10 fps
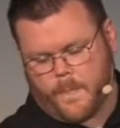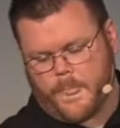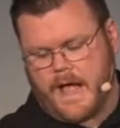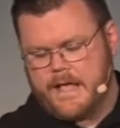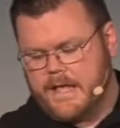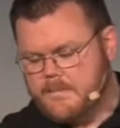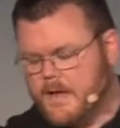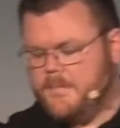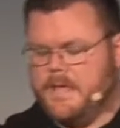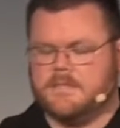I eat my
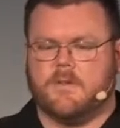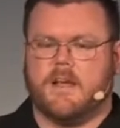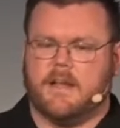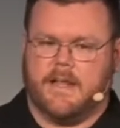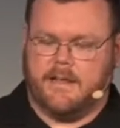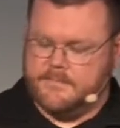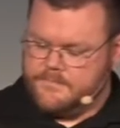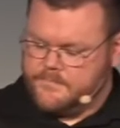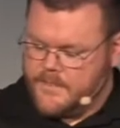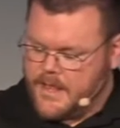peas with honey.
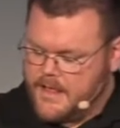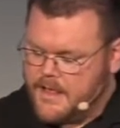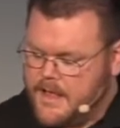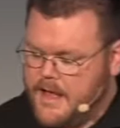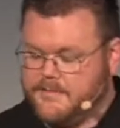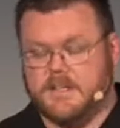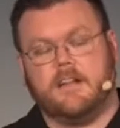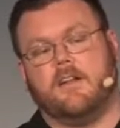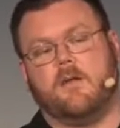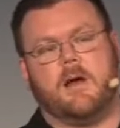I've done it
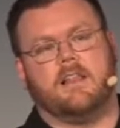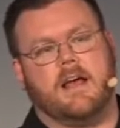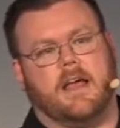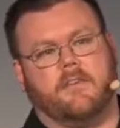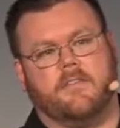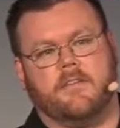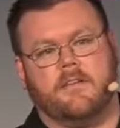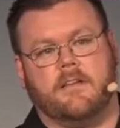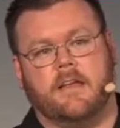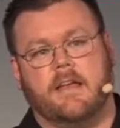all my life.
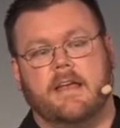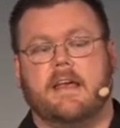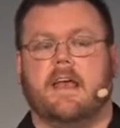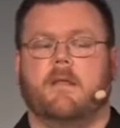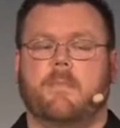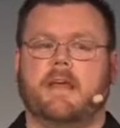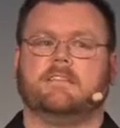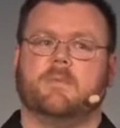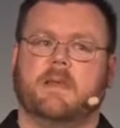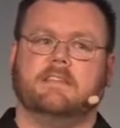It makes
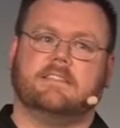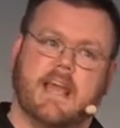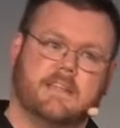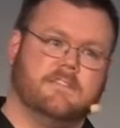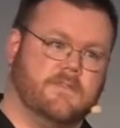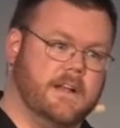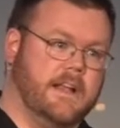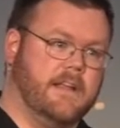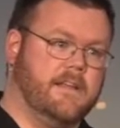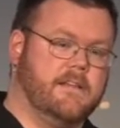the peas taste
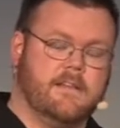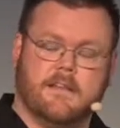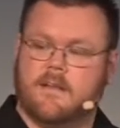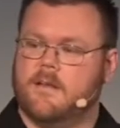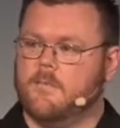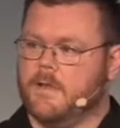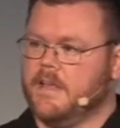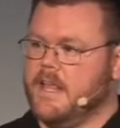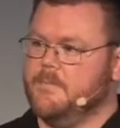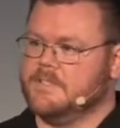funny, but it
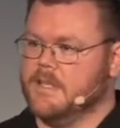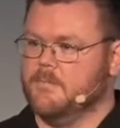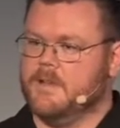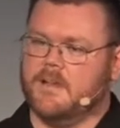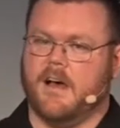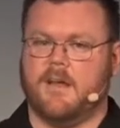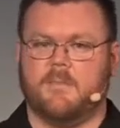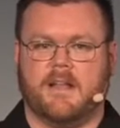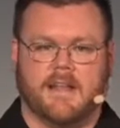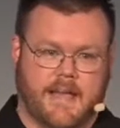keeps them on
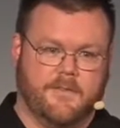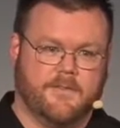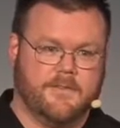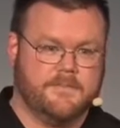my knife.